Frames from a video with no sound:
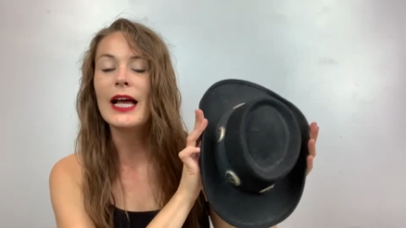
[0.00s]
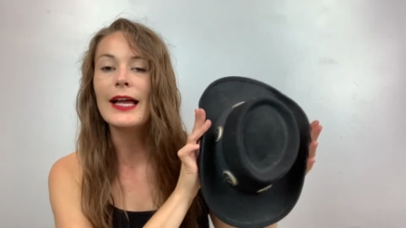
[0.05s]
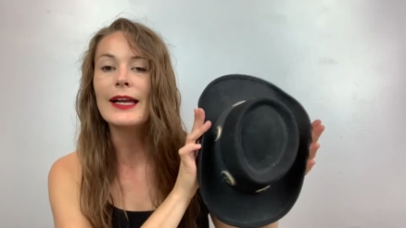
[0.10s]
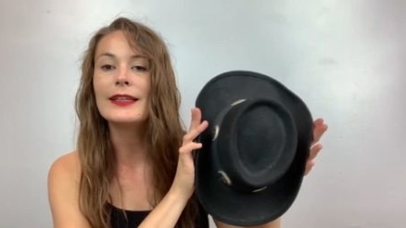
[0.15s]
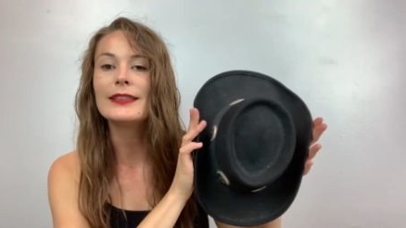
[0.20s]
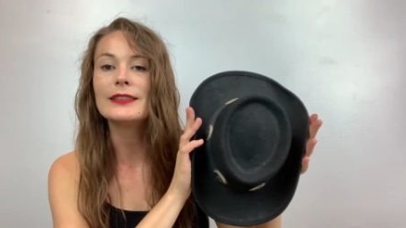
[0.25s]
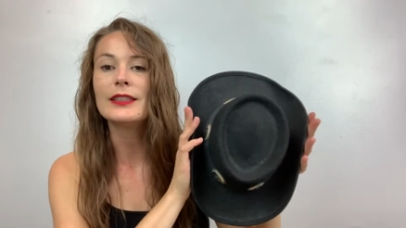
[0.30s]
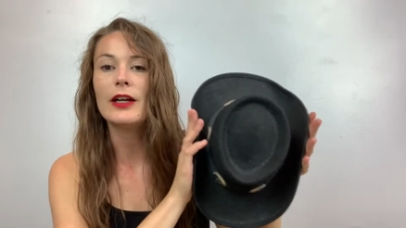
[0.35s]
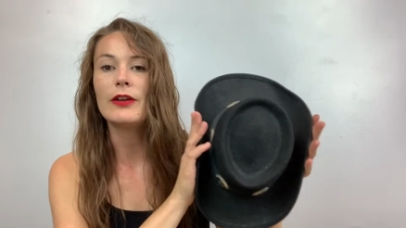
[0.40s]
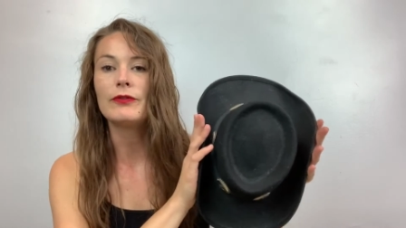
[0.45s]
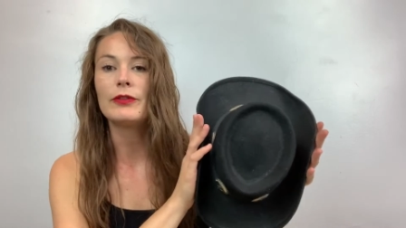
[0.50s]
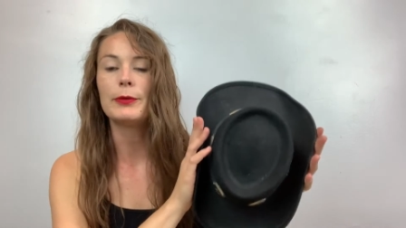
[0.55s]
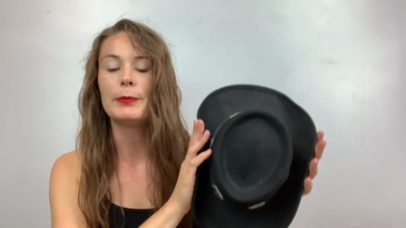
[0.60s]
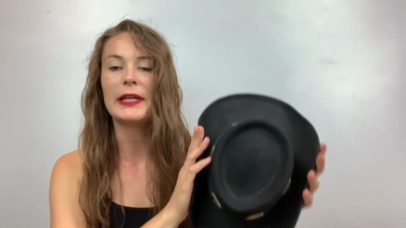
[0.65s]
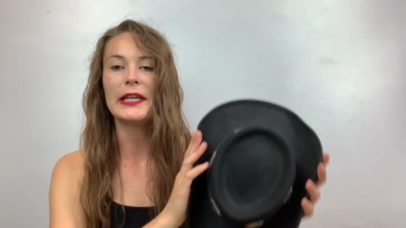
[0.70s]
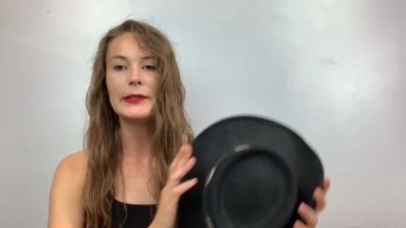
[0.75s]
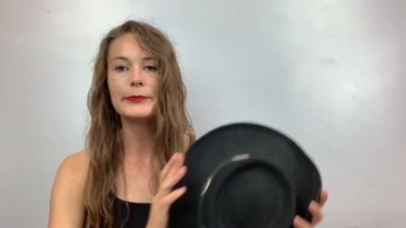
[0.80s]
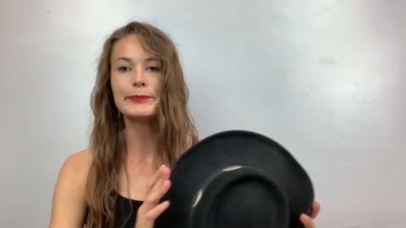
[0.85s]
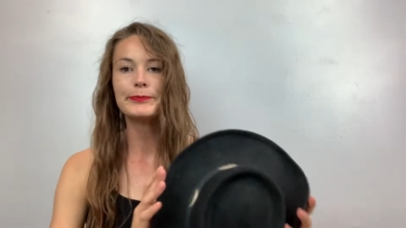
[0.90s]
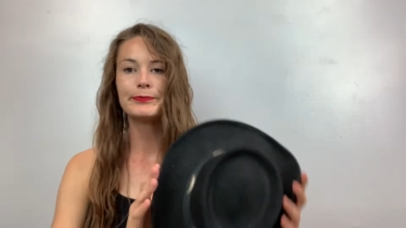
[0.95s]
hat is not for
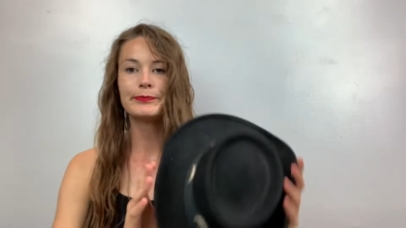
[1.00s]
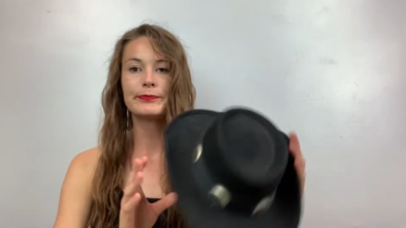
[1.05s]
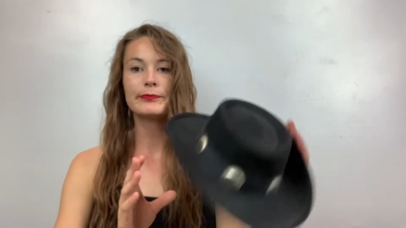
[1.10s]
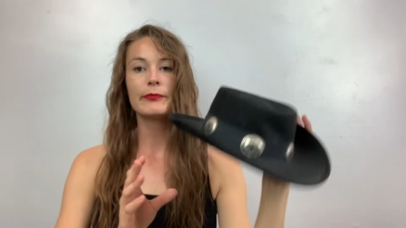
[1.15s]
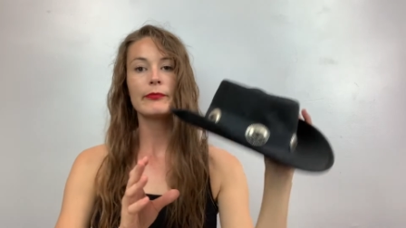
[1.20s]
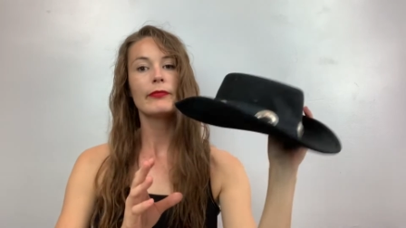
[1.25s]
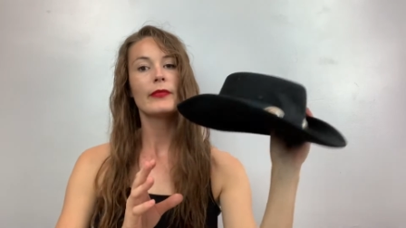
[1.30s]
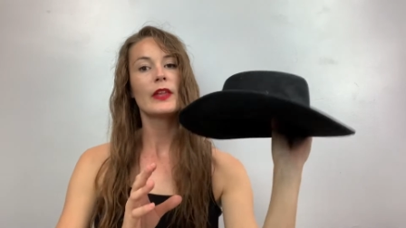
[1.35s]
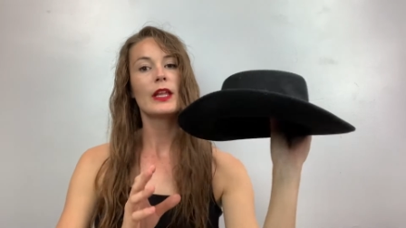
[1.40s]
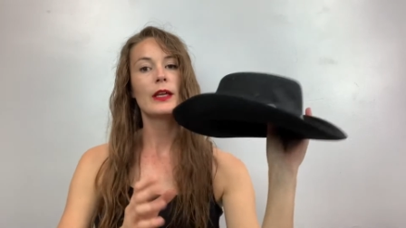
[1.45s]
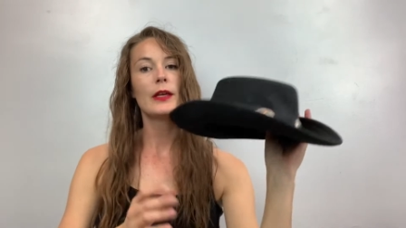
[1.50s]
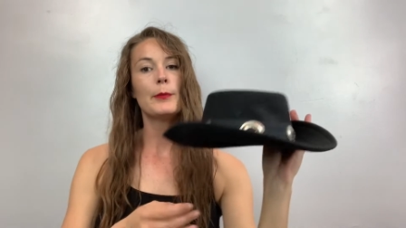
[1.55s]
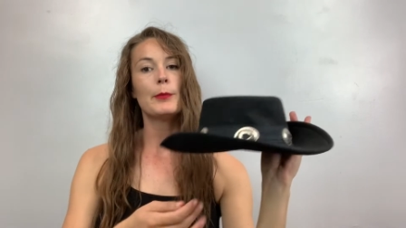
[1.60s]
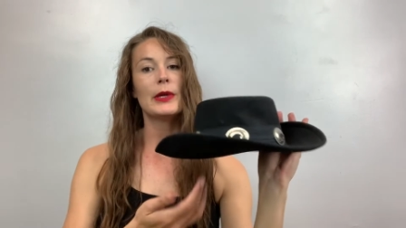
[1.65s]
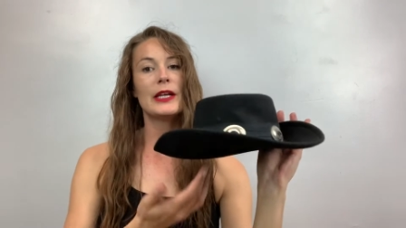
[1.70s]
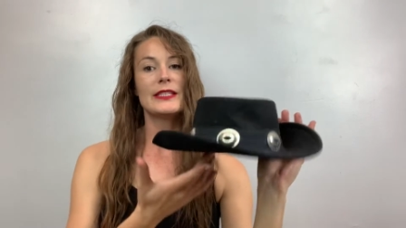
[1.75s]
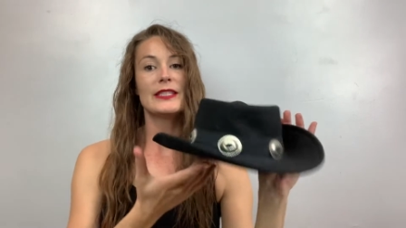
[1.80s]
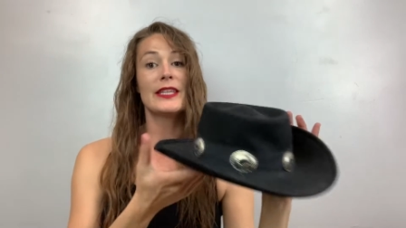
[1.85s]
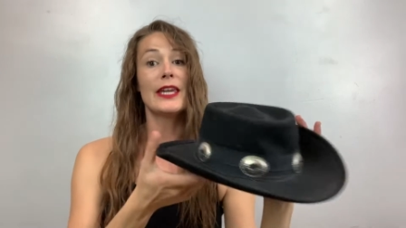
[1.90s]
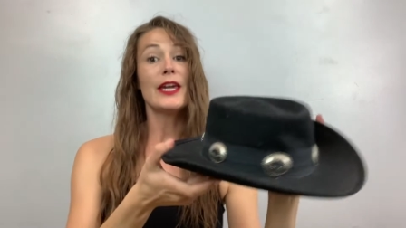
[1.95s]
me.
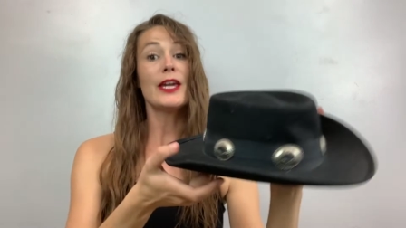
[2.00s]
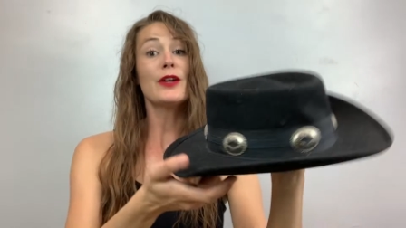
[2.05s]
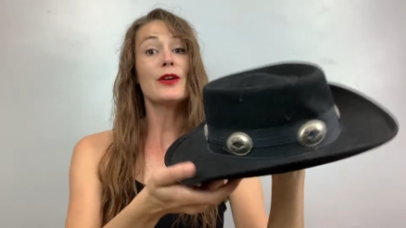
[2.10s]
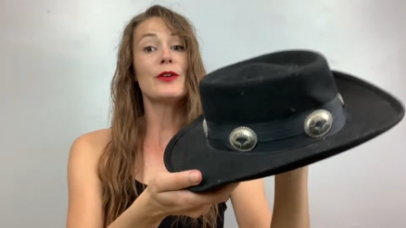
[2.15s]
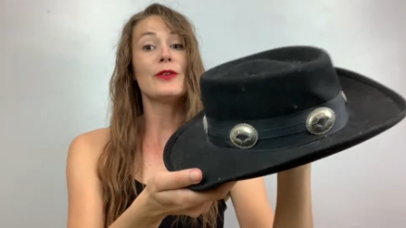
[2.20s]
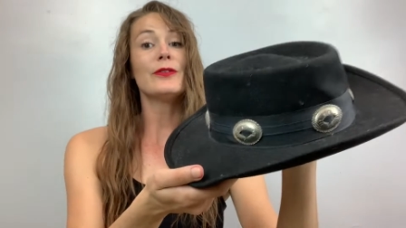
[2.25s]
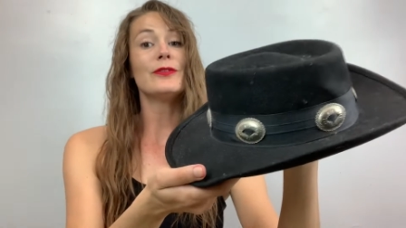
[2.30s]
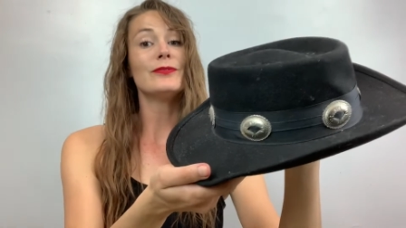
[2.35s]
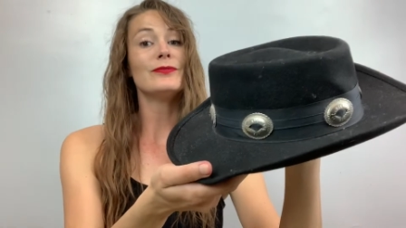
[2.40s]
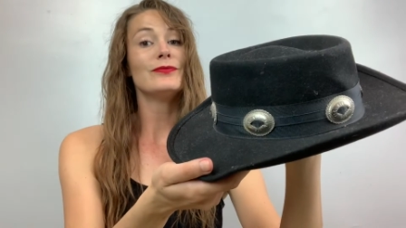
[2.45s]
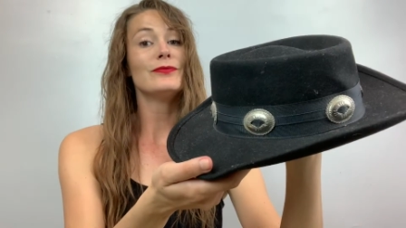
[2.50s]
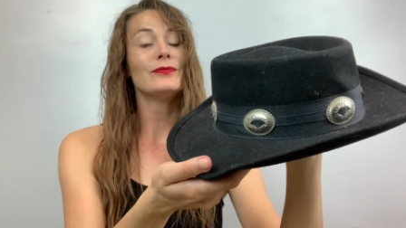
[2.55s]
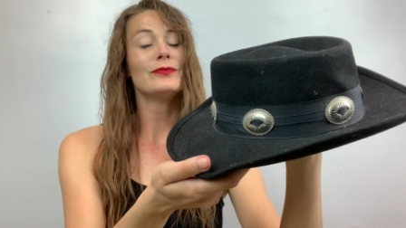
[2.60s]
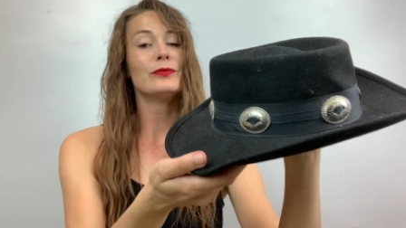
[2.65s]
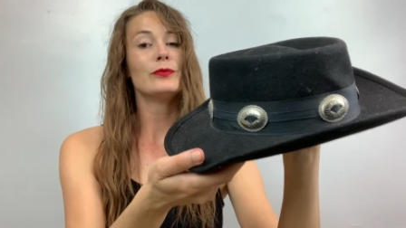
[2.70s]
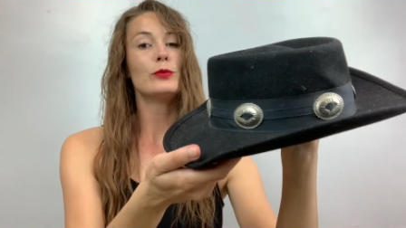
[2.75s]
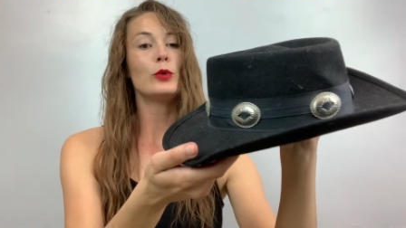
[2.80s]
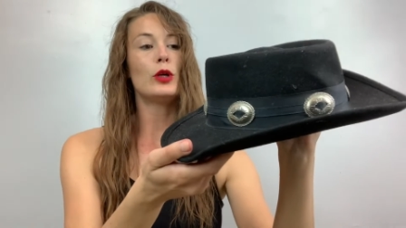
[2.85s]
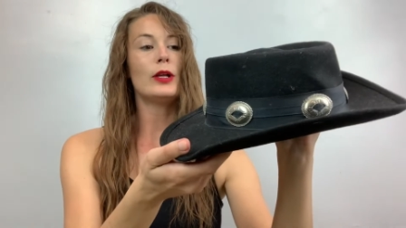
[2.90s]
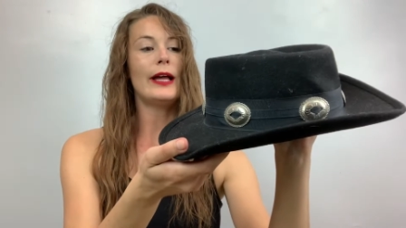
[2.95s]
But it's cute.
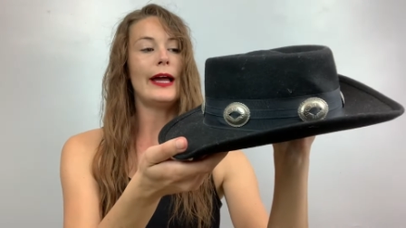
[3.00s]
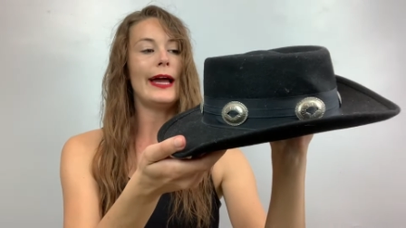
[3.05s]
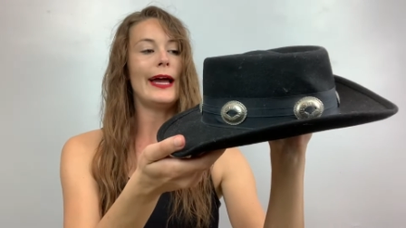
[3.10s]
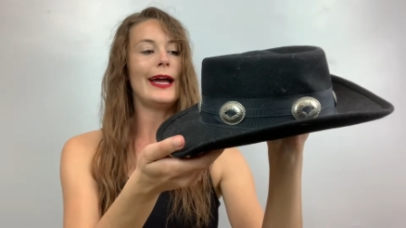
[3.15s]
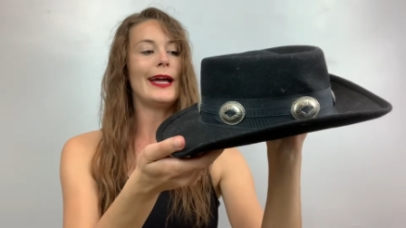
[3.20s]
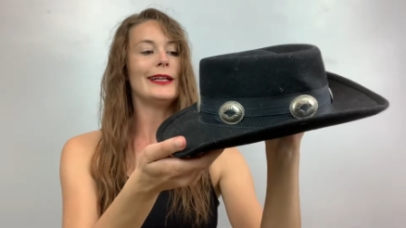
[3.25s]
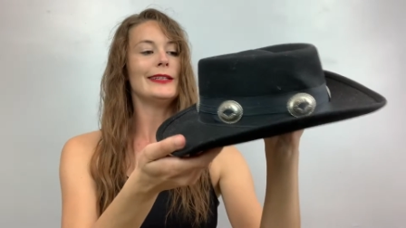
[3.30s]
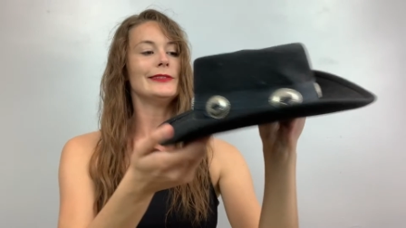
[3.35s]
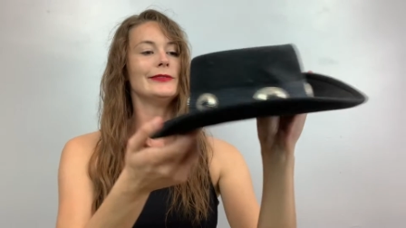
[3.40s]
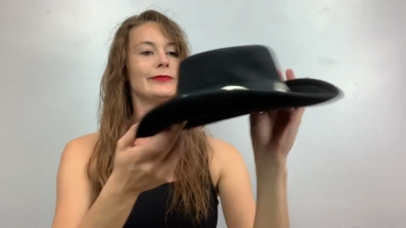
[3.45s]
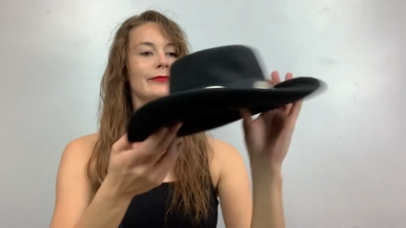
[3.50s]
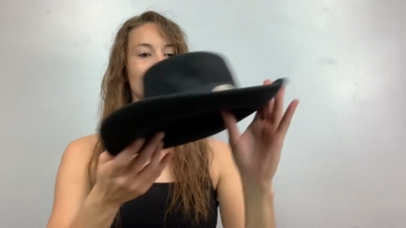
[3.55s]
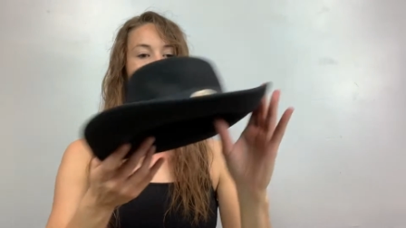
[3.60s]
Wool hat.